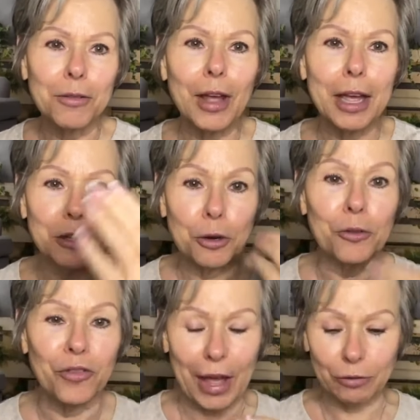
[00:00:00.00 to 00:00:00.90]
in your
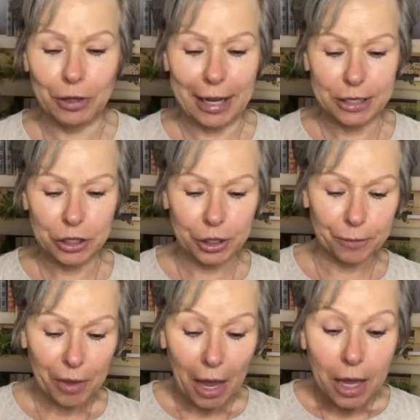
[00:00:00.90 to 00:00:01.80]
foundation.
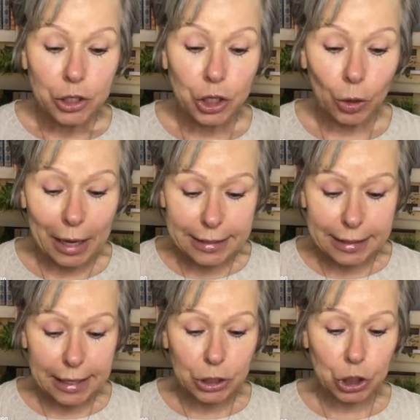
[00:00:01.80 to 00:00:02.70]
So let's
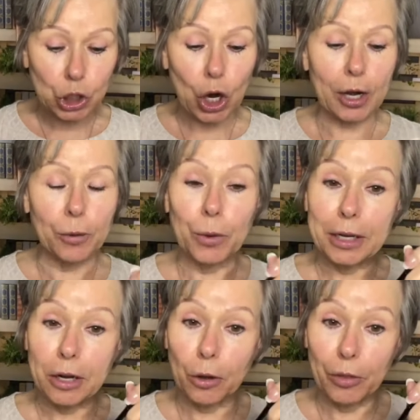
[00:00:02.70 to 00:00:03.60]
get started. We
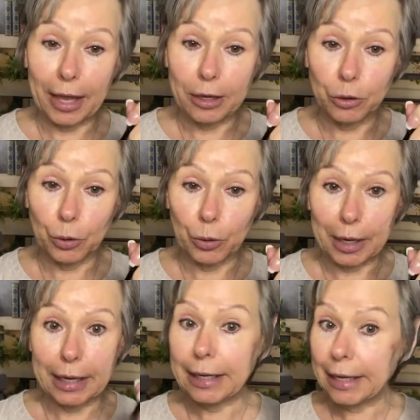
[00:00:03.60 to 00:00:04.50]
know that
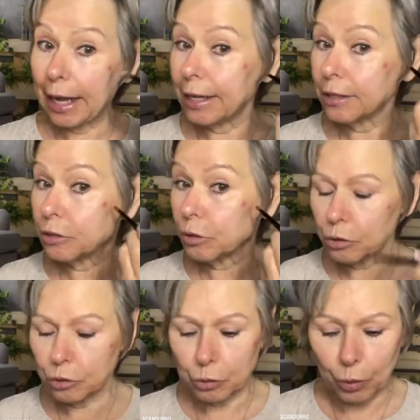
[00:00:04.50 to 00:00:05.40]
green
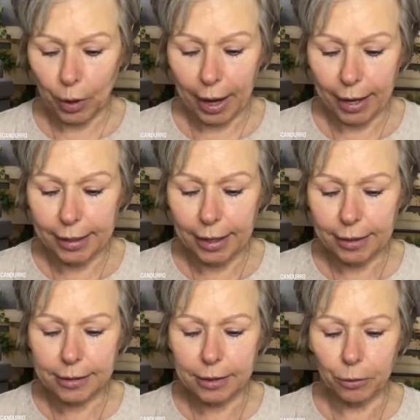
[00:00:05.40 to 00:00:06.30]
cancels red,
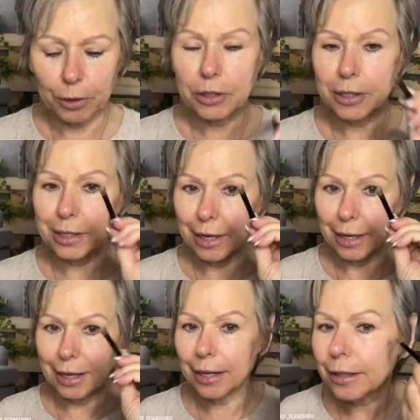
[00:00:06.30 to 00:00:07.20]
so we're just going to
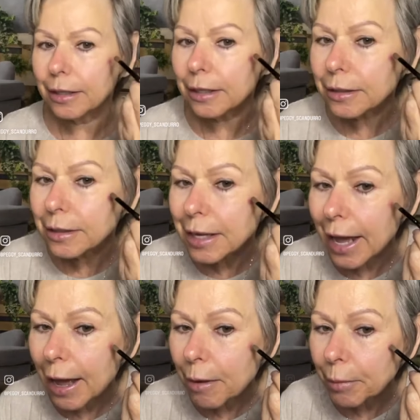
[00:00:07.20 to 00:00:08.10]
get a little
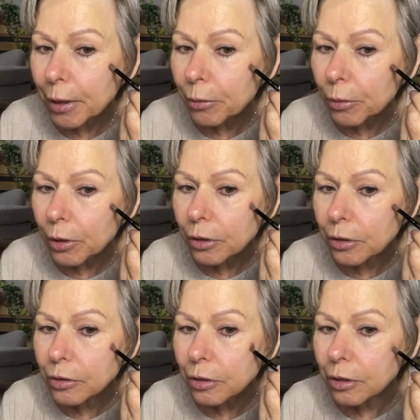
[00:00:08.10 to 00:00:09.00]
tap and we're
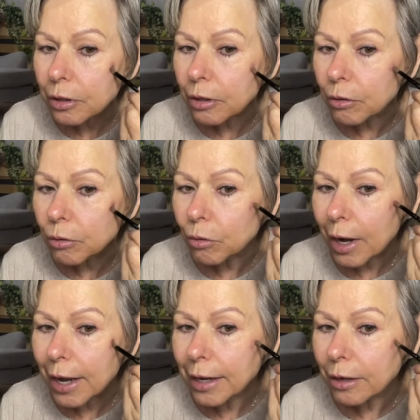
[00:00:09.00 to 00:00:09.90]
just going to go
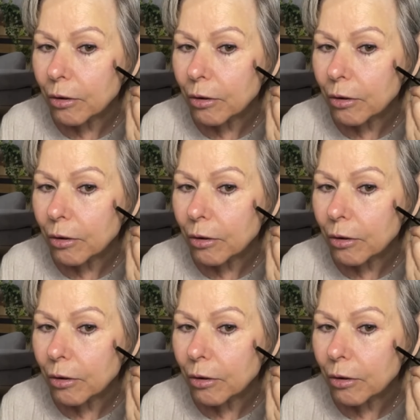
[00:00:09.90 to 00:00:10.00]
right